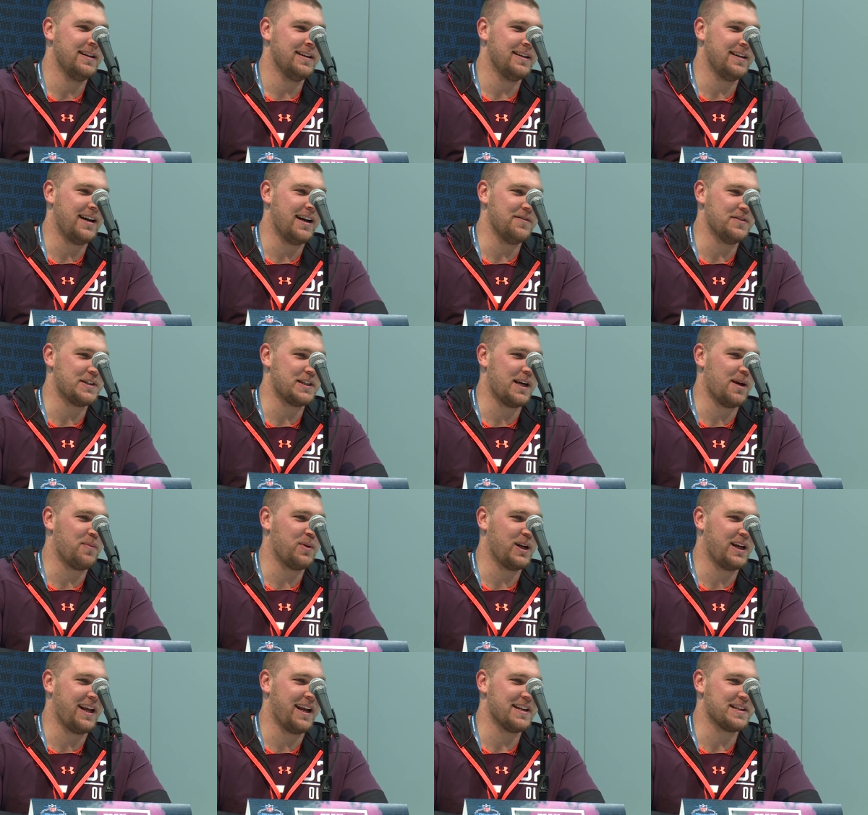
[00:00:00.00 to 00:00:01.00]
Obviously, I
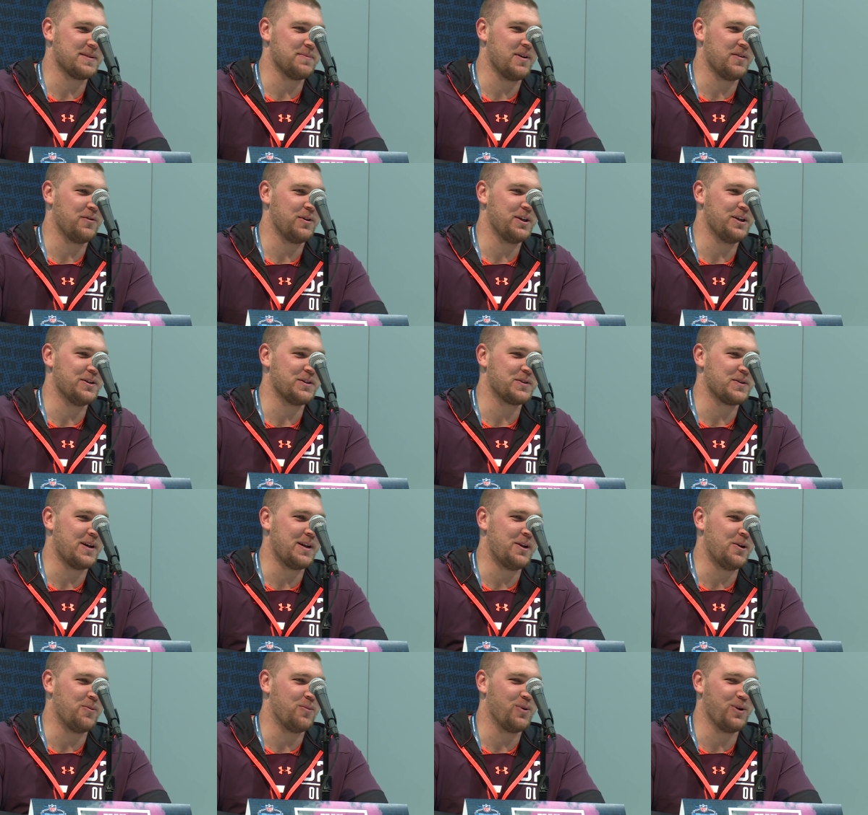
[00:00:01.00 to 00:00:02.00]
played against him every year, so I
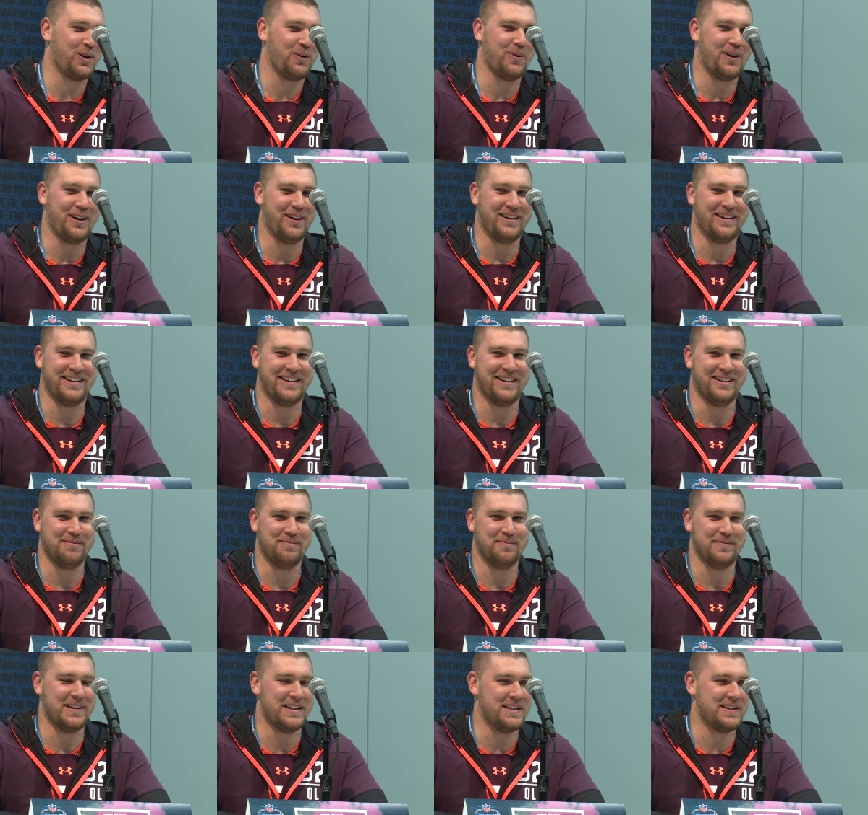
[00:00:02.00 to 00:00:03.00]
know pretty well.
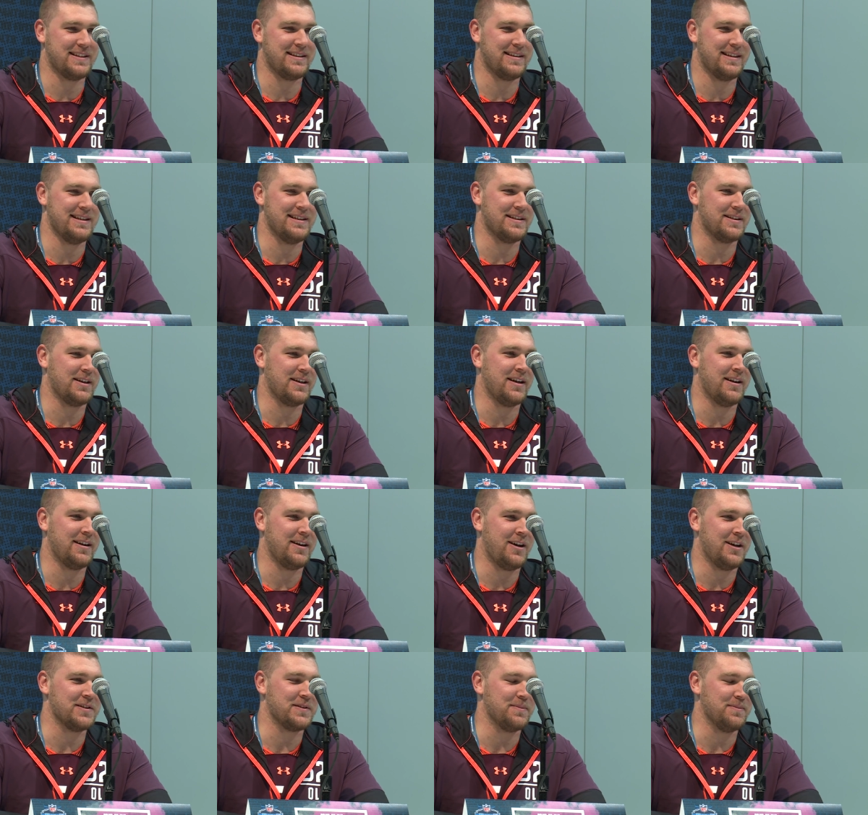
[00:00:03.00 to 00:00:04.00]
He's
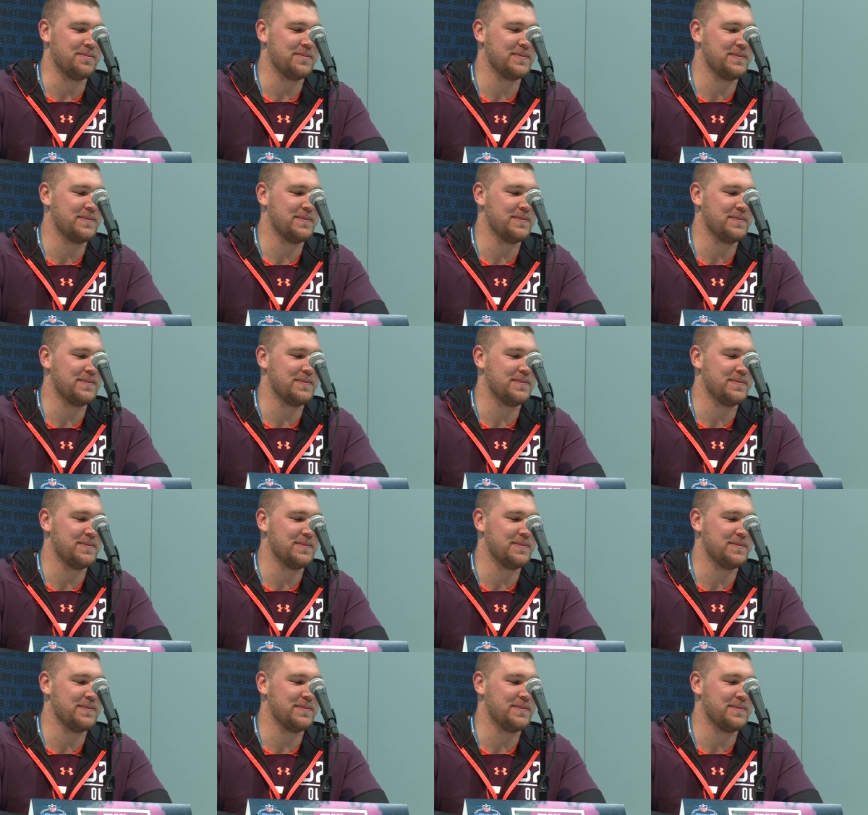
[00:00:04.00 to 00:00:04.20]
awesome.